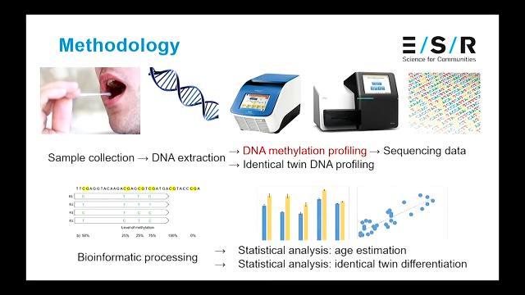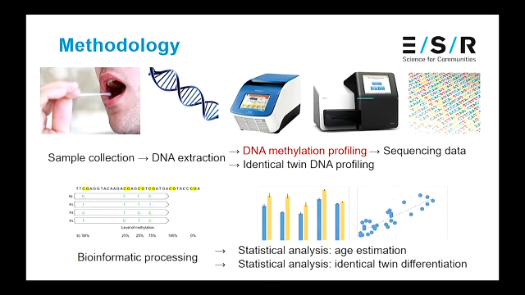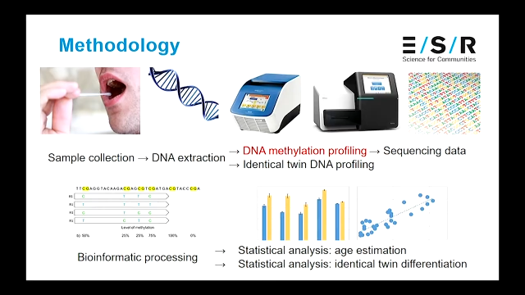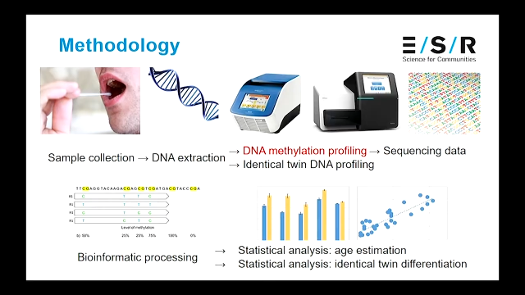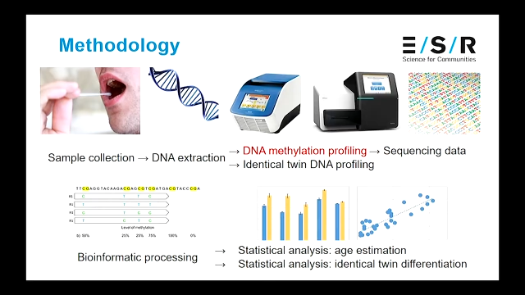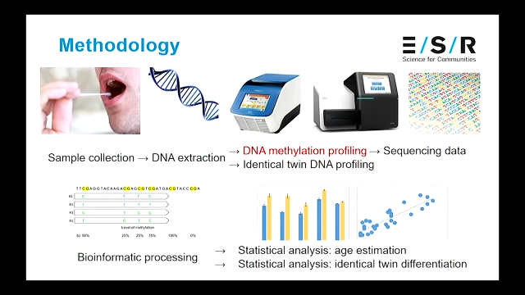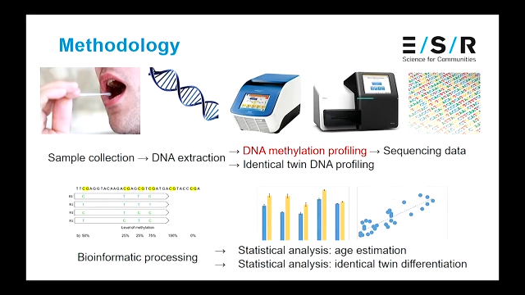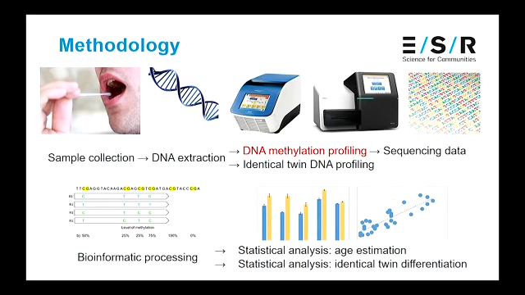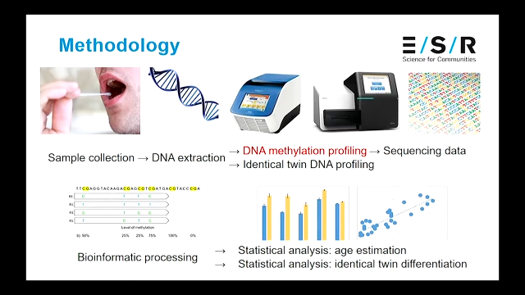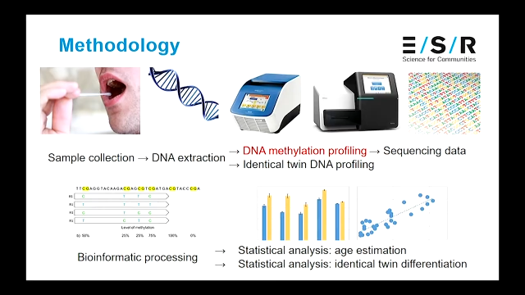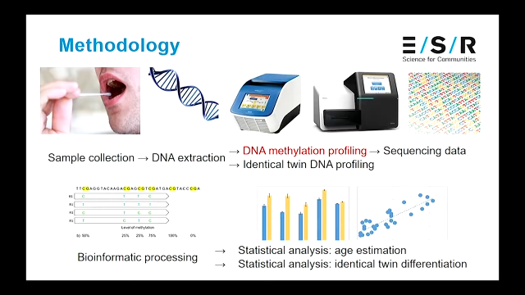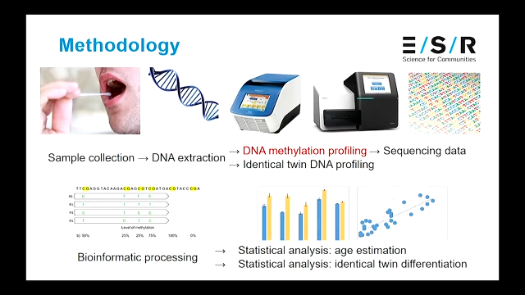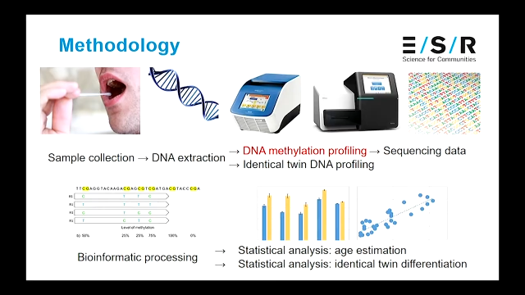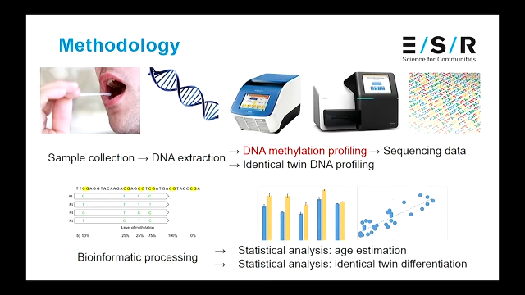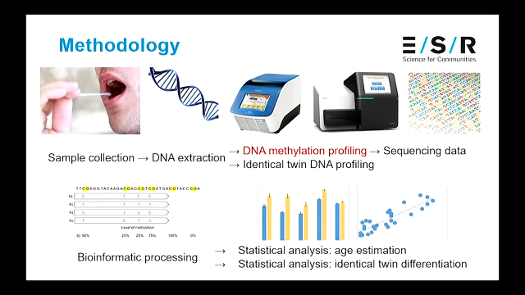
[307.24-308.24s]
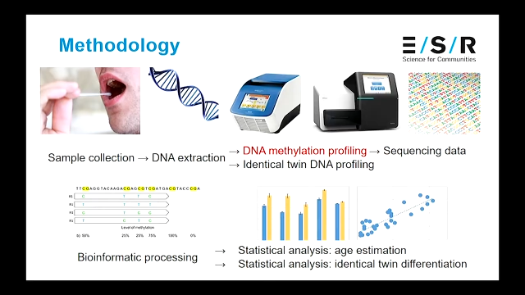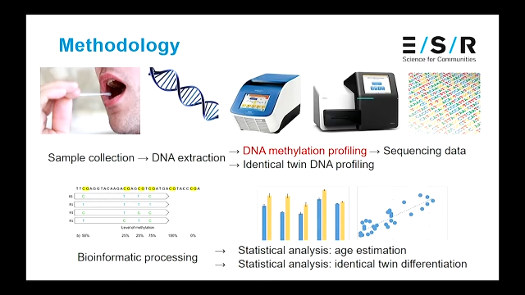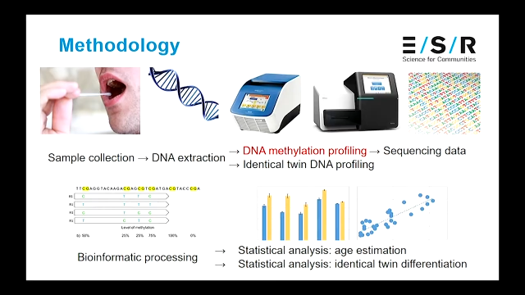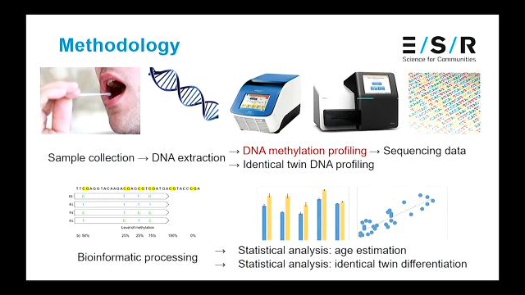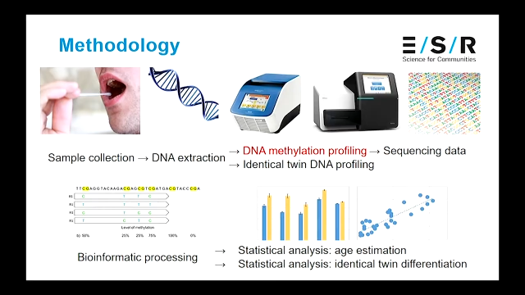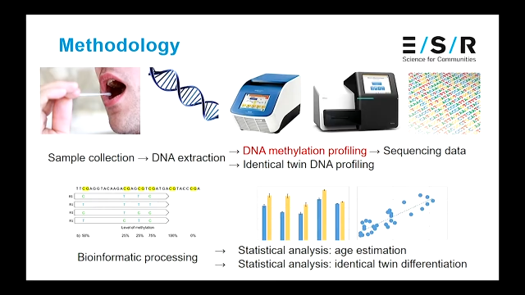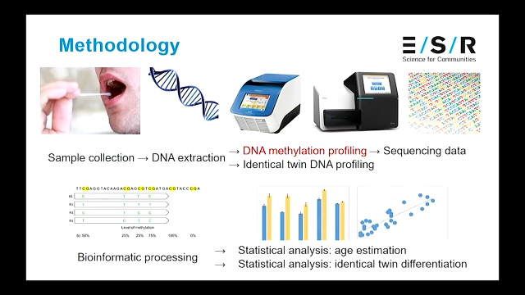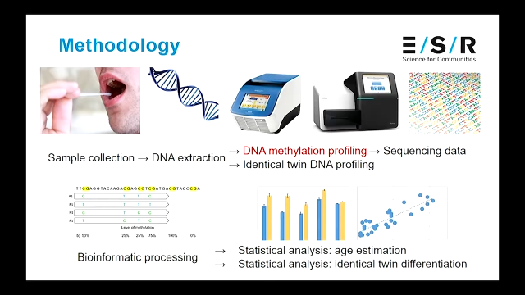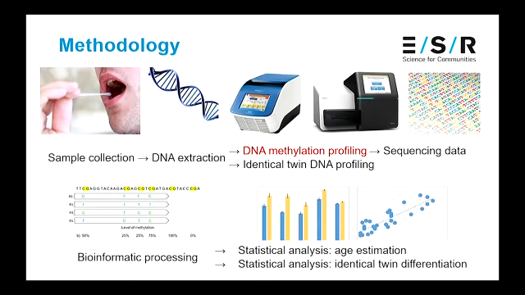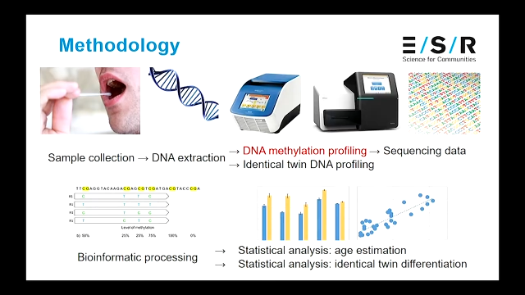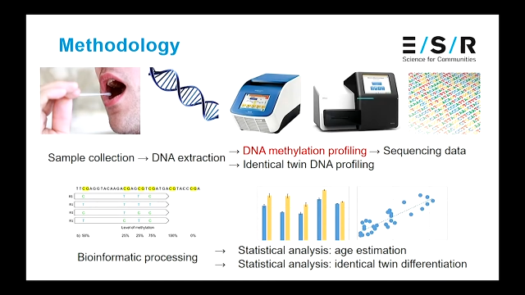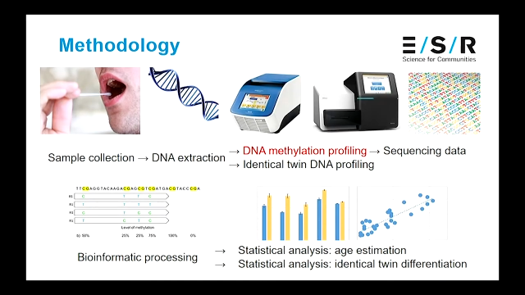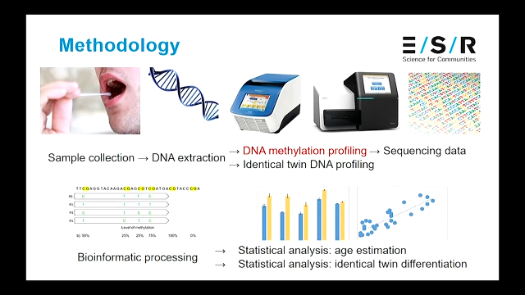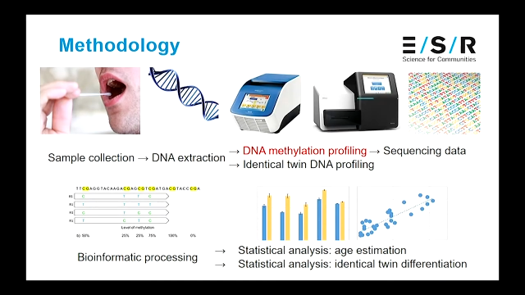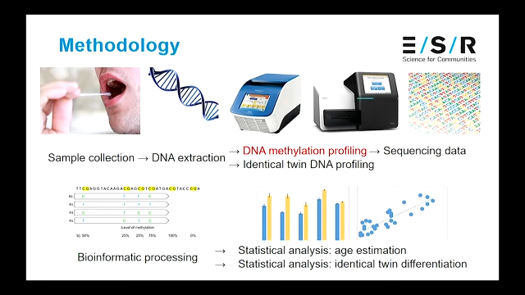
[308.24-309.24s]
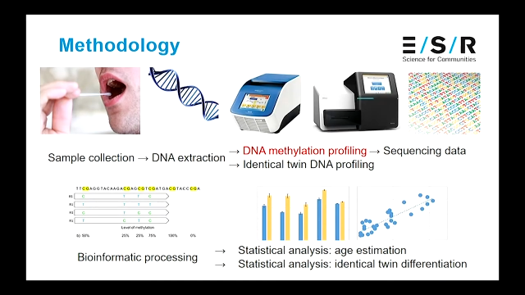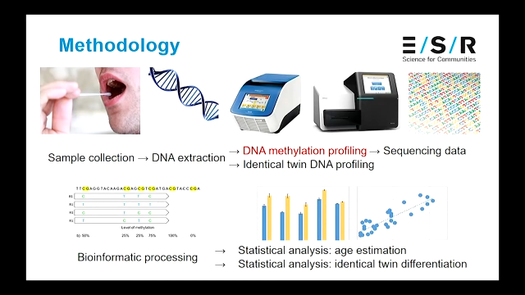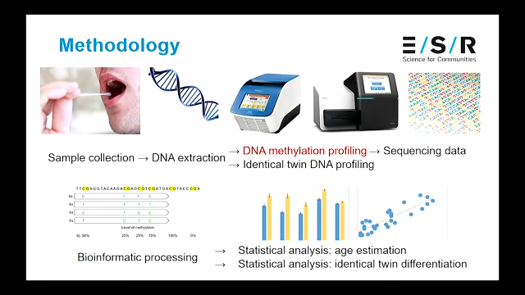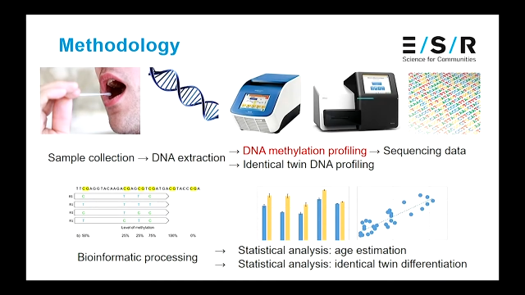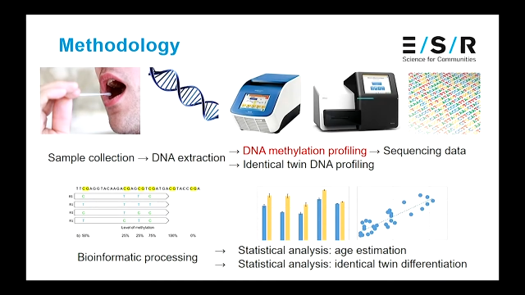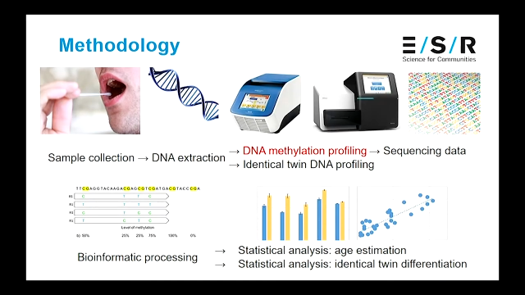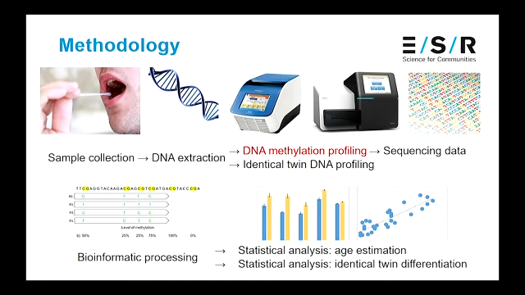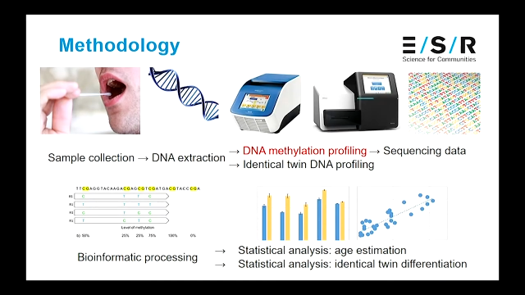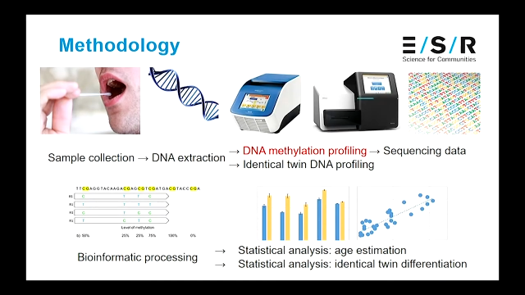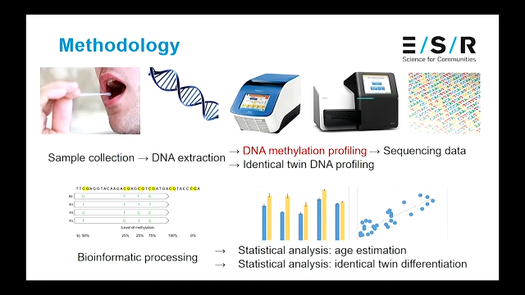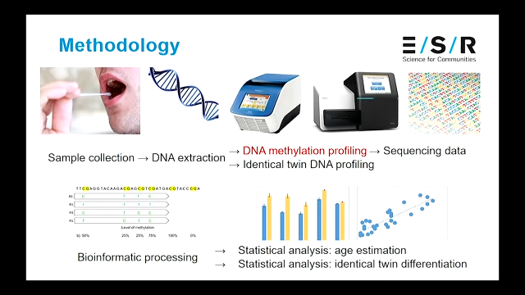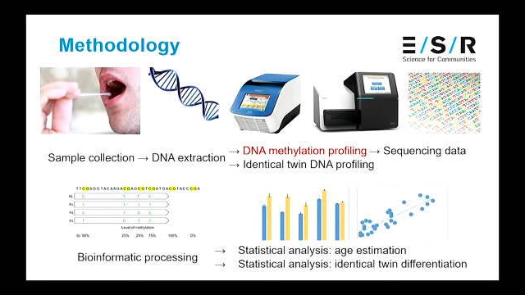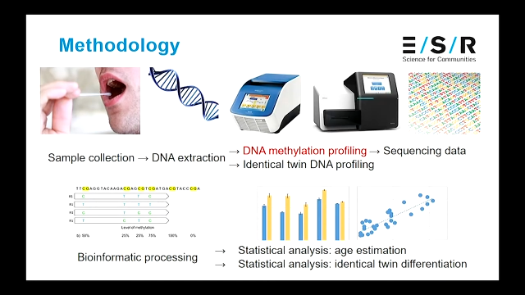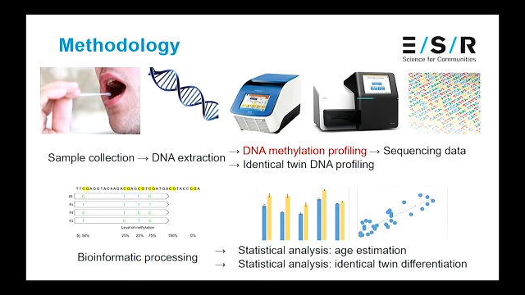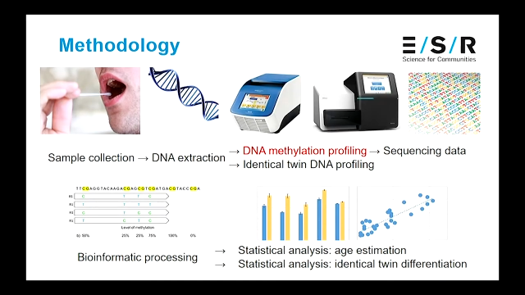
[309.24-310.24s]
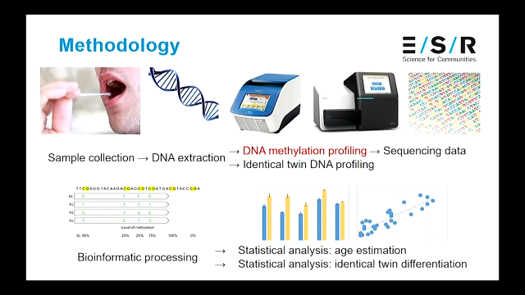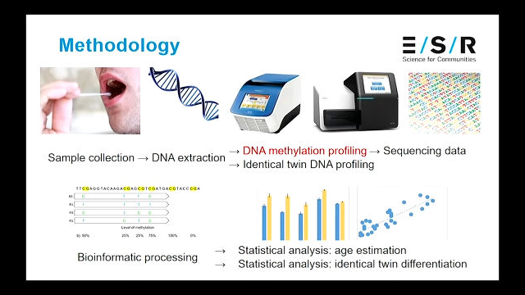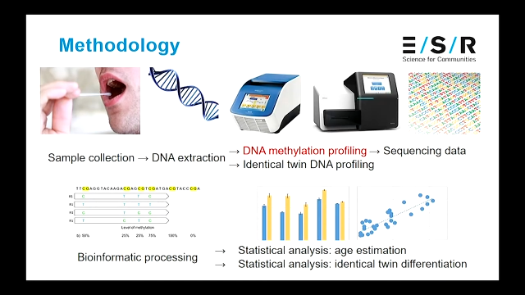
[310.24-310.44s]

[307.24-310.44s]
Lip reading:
No face is visible, so there are no lips to read.